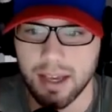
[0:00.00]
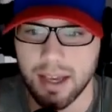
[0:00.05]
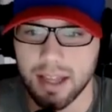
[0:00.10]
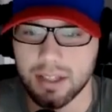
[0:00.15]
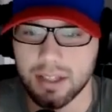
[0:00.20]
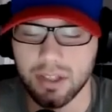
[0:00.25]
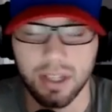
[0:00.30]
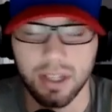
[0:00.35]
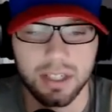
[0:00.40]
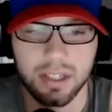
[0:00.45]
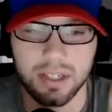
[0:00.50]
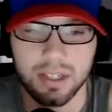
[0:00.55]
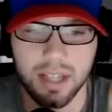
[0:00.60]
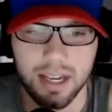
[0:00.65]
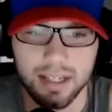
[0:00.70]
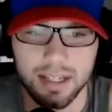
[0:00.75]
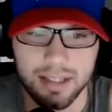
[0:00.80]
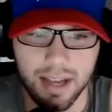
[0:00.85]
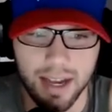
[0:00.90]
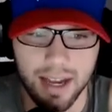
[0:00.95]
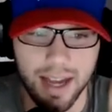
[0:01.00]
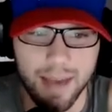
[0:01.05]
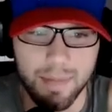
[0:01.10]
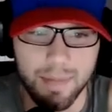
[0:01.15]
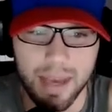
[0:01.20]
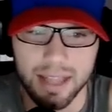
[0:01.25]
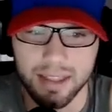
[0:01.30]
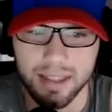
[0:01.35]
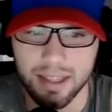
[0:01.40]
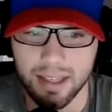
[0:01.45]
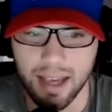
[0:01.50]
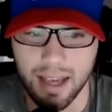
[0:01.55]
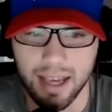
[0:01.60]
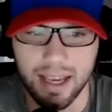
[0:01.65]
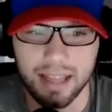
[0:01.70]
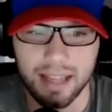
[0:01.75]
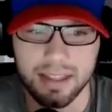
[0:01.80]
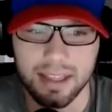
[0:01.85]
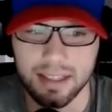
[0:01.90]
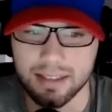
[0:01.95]
And so let's just get it done. I
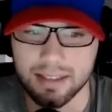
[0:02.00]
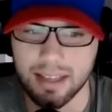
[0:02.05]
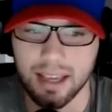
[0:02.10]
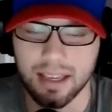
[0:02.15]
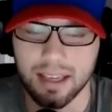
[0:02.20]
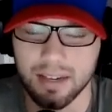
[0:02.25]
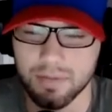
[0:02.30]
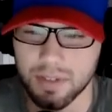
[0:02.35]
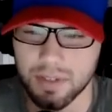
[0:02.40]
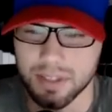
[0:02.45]
got the executive